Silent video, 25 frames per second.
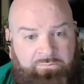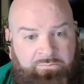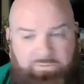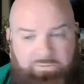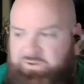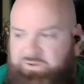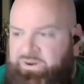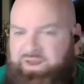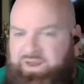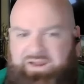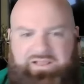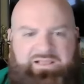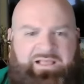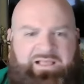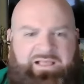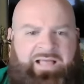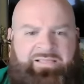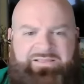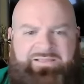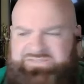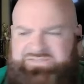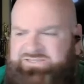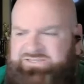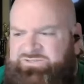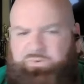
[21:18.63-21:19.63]
Well, you're not a
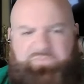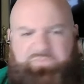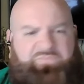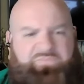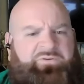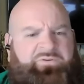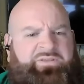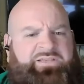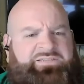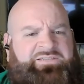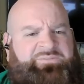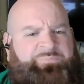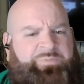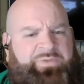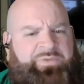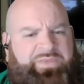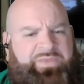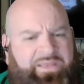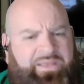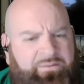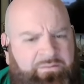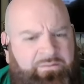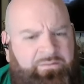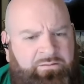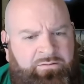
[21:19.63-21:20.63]
colleague. She doesn't work for
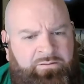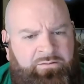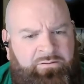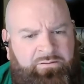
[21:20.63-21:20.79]
ESPN.